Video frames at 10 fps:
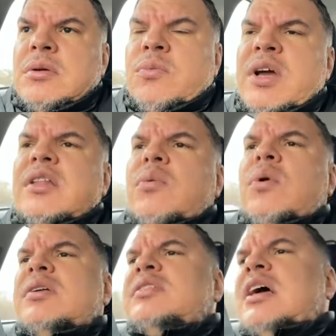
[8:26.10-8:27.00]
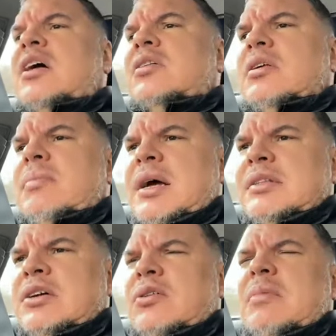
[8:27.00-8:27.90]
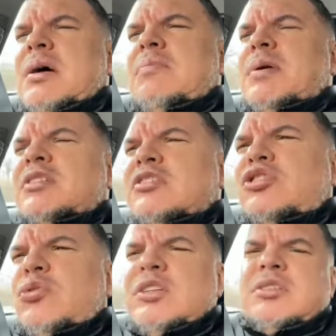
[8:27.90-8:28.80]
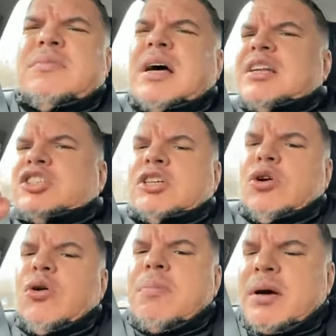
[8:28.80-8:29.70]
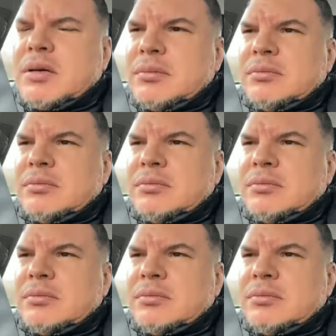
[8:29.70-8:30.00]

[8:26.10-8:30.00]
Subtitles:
We're the ones that undermine the ulama, but the students of knowledge should know better.